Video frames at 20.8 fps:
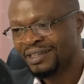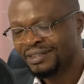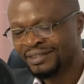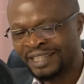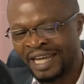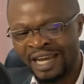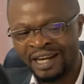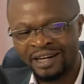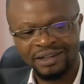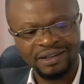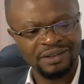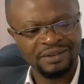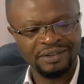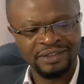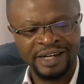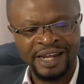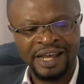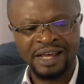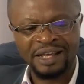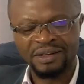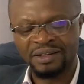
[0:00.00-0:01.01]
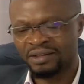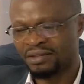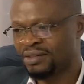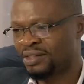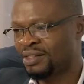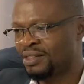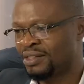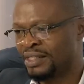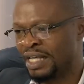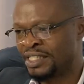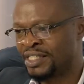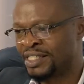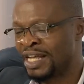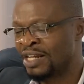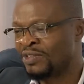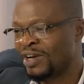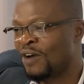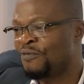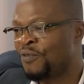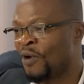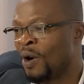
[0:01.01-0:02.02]
then the
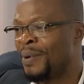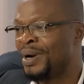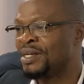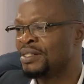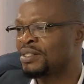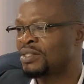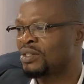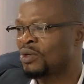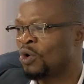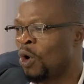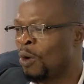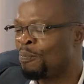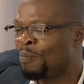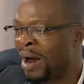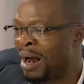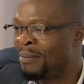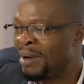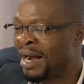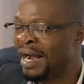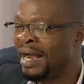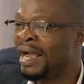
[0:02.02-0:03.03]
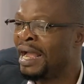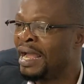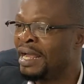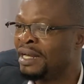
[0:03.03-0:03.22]
central forwards, Kopama